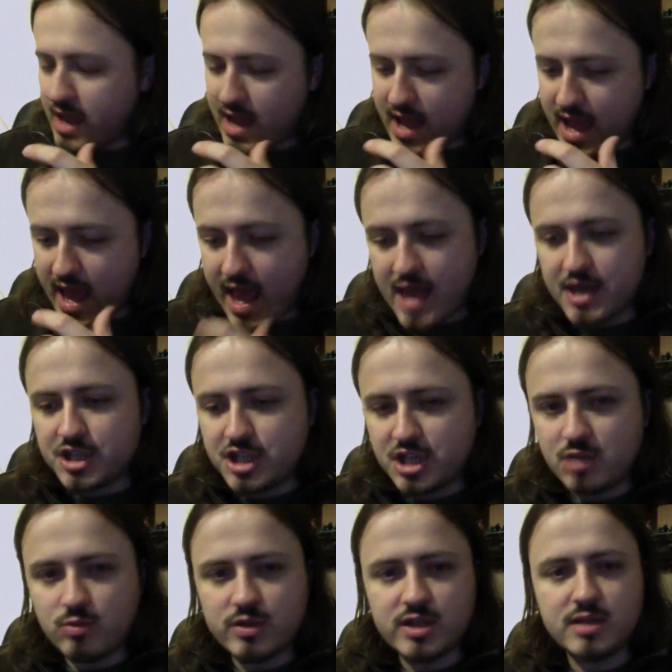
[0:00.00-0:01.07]
energy
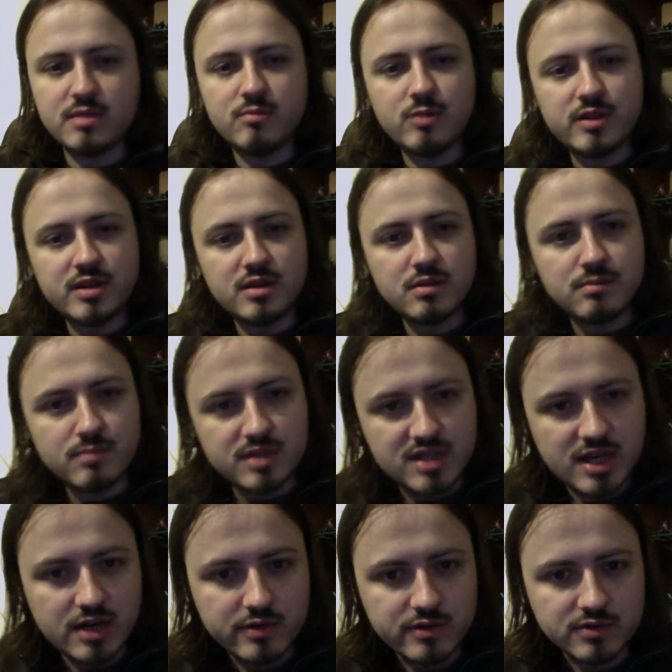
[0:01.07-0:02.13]
within
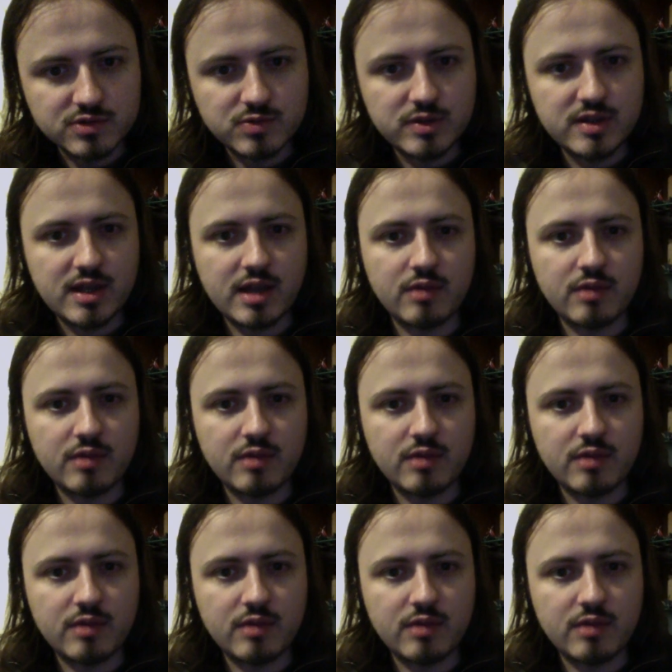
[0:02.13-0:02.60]
materials, wouldn't there?